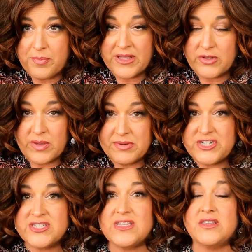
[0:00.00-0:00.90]
or pillowy,
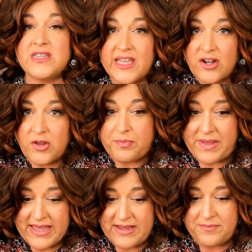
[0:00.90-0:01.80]
but just a little
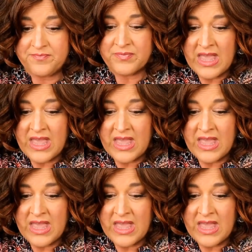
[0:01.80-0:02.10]
bit.